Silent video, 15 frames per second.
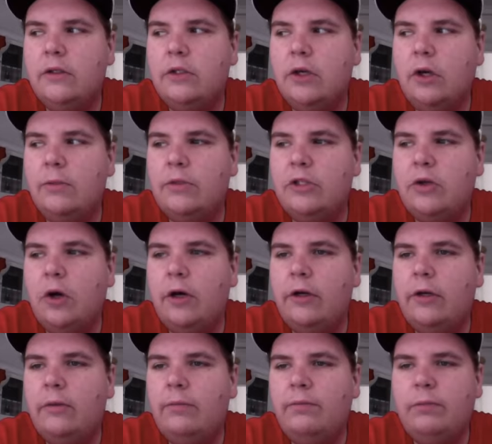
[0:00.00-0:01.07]
so I'm starting
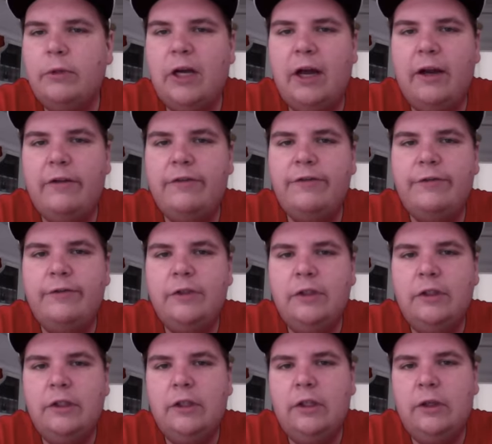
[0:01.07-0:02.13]
to kind of
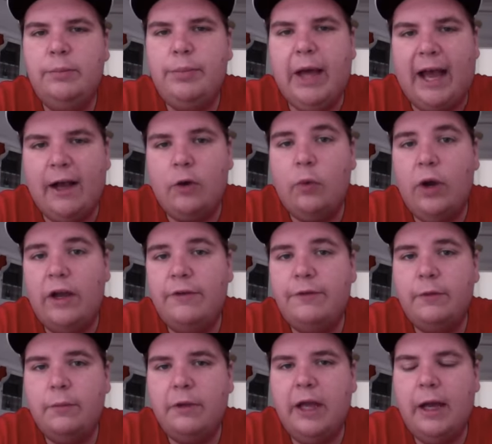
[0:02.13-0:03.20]
back away
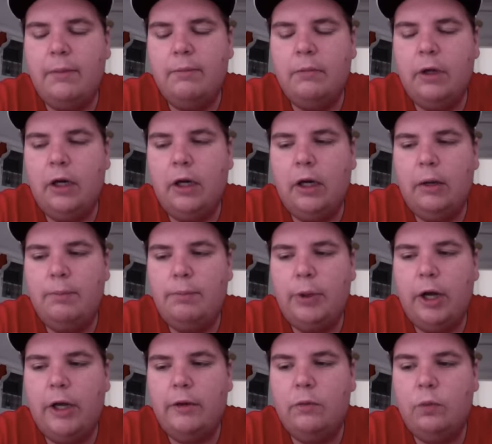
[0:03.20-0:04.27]
from them. Um,
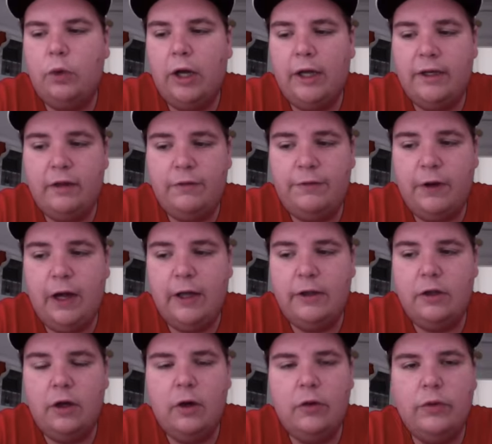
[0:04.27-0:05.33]
but what I did
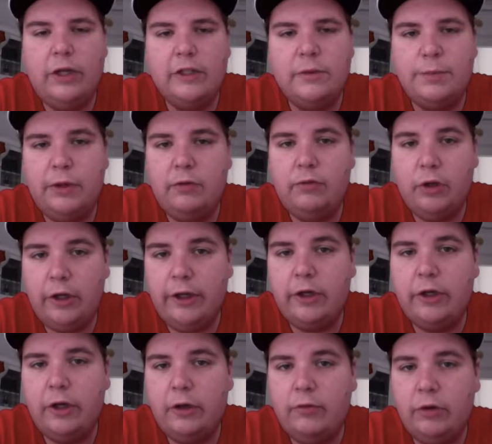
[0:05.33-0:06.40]
find though that's been really
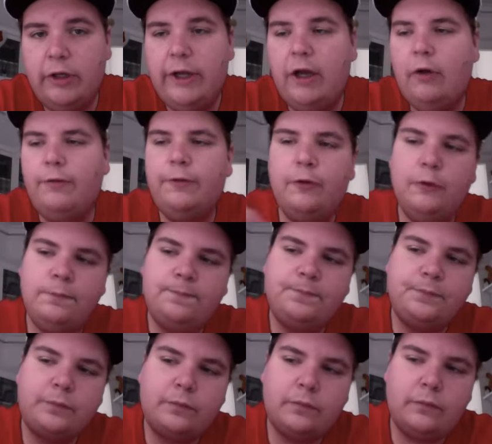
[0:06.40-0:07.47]
good, really helpful,
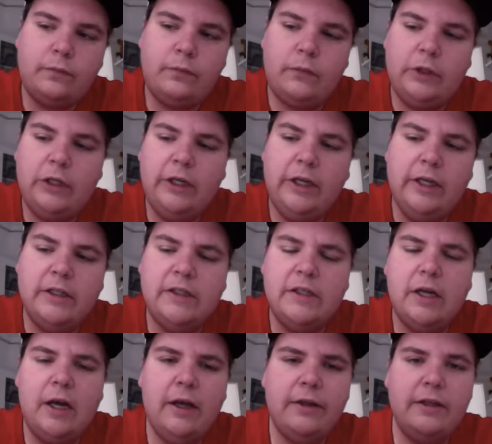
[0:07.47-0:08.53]
is
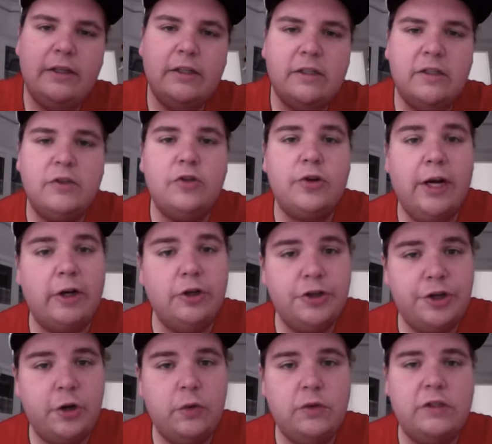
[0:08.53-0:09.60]
uh, this Trader
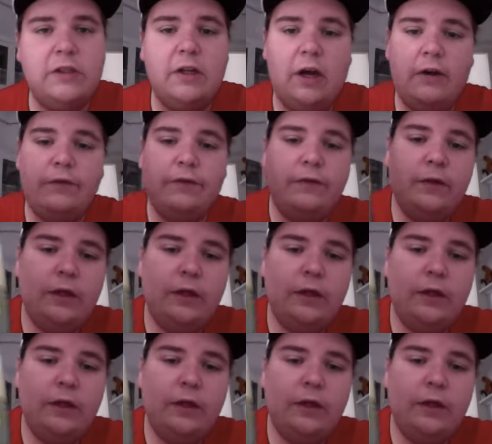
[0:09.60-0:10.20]
Joe's stuff